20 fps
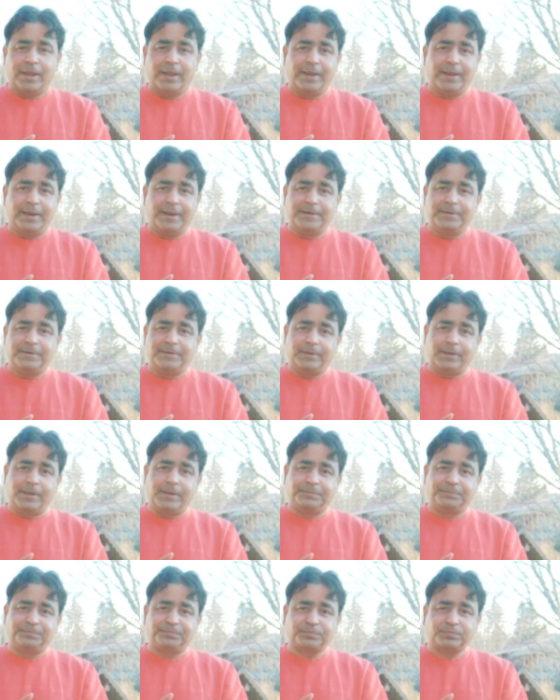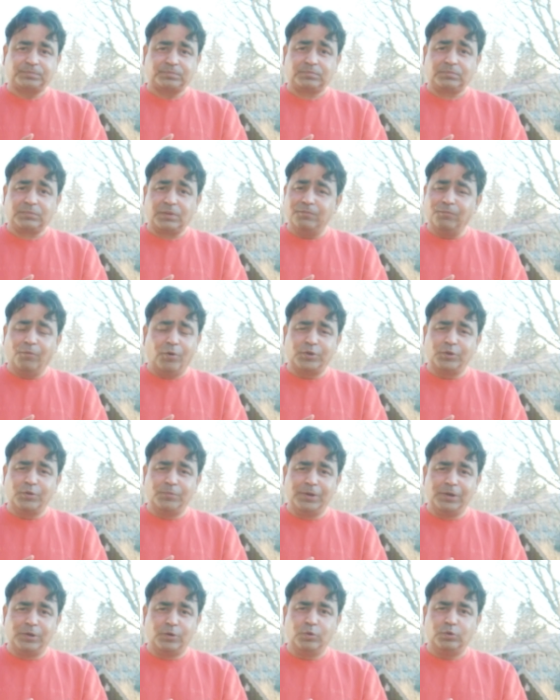And what
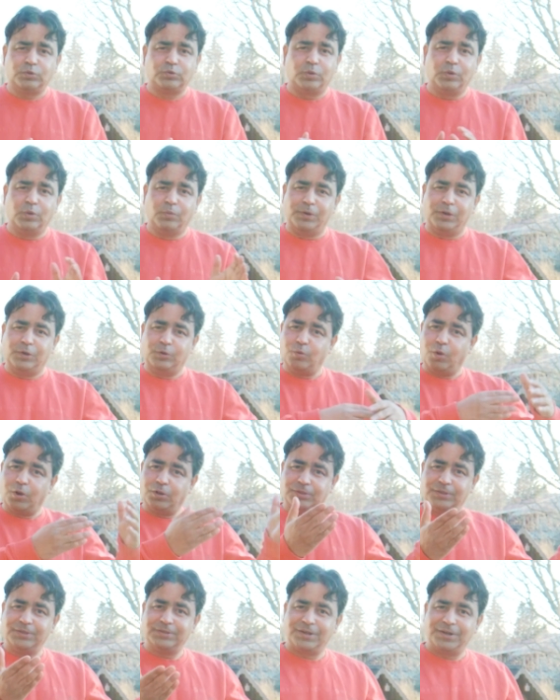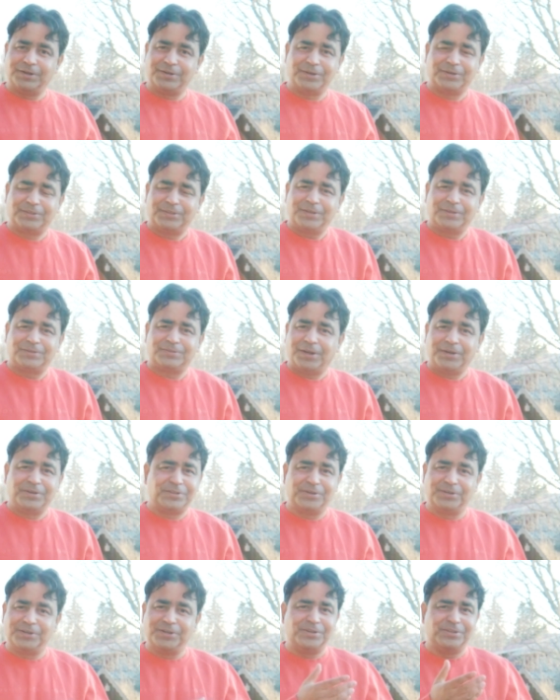you will do, so you will do all these related things,
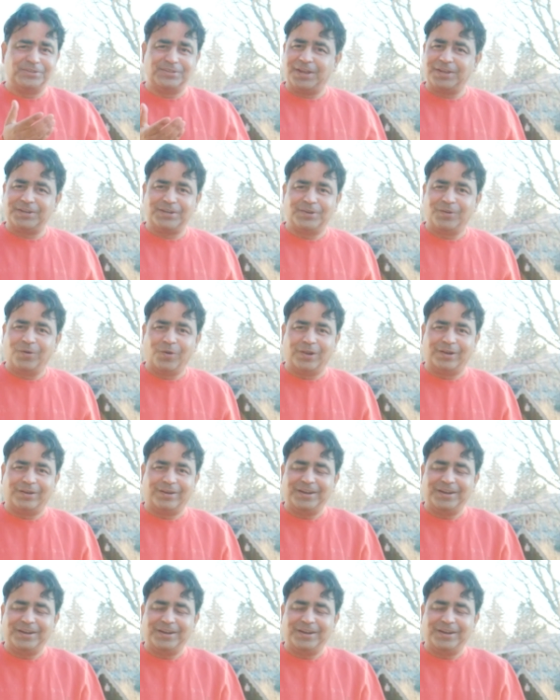right, 3D design and all,